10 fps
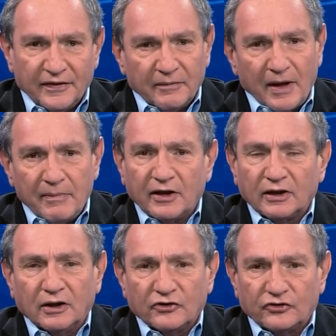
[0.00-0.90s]
They may be
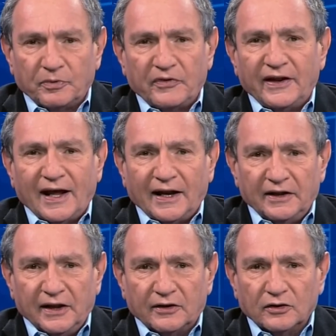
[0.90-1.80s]
close, but they're not
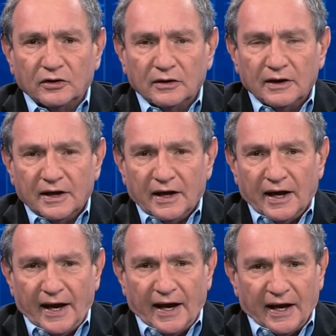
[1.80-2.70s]
identical
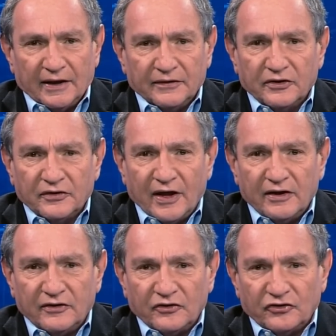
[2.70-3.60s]
and
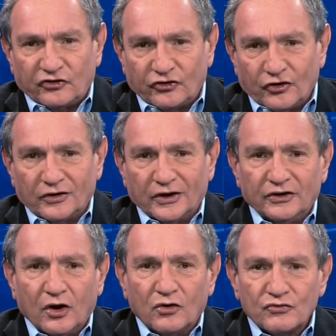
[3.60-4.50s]
they certainly
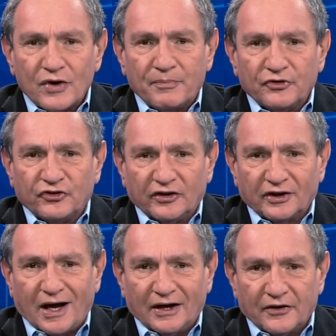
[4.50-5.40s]
don't represent
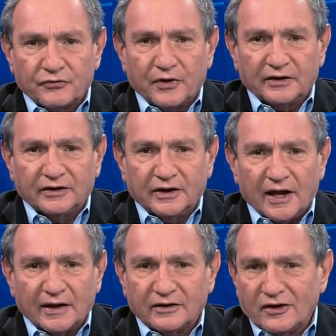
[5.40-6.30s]
the kind of threat
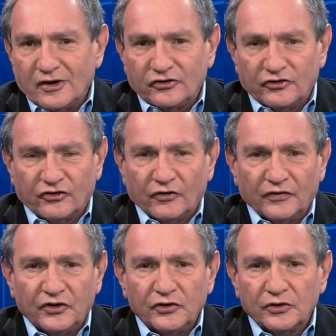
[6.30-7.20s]
that the
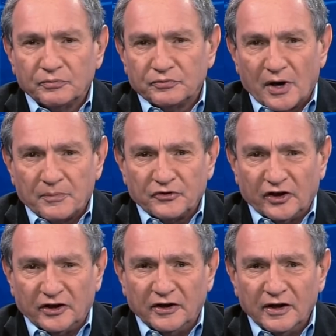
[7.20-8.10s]
Soviet Union
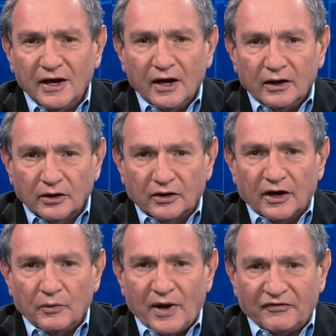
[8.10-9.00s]
represented. Look,
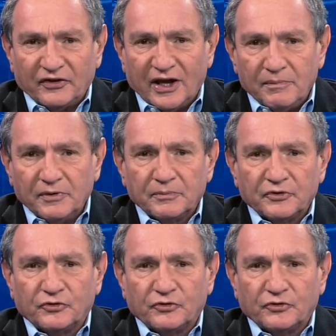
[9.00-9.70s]
we have to keep it in